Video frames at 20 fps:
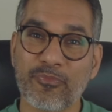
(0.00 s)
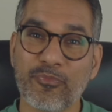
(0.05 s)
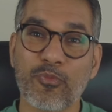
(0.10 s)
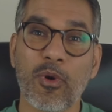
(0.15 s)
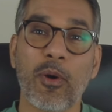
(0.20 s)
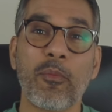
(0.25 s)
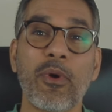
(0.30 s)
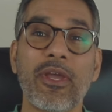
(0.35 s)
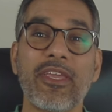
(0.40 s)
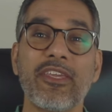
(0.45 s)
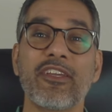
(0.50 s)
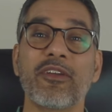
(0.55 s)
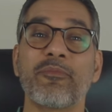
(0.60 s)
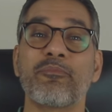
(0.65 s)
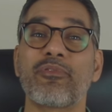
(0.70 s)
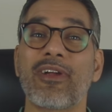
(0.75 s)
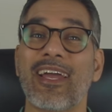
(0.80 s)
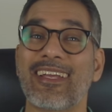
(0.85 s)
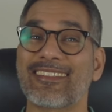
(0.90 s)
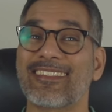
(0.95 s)
One way you can
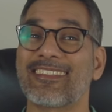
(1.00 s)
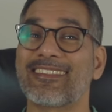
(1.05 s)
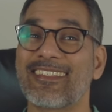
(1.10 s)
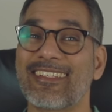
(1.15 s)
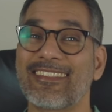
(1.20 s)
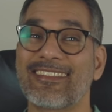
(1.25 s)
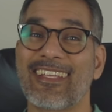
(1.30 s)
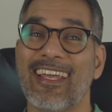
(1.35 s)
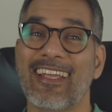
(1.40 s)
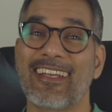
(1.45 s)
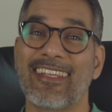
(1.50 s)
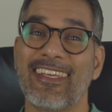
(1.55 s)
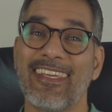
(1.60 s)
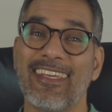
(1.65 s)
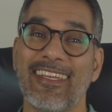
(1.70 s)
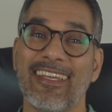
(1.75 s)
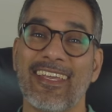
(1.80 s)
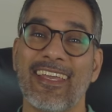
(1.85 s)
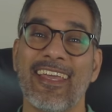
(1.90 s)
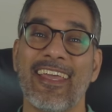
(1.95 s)
practice this
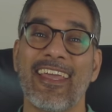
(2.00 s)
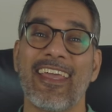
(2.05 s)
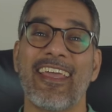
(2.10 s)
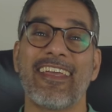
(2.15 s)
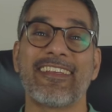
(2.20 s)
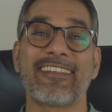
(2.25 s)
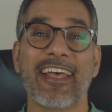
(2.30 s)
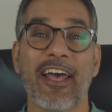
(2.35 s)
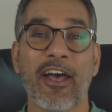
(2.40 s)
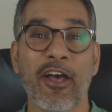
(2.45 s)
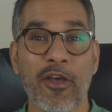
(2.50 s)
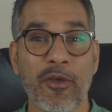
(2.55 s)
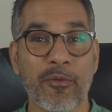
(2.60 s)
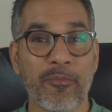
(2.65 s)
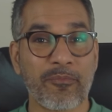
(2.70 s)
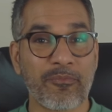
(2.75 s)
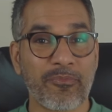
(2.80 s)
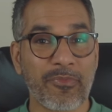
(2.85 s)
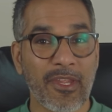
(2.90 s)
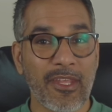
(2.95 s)
technique is at
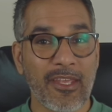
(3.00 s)
home,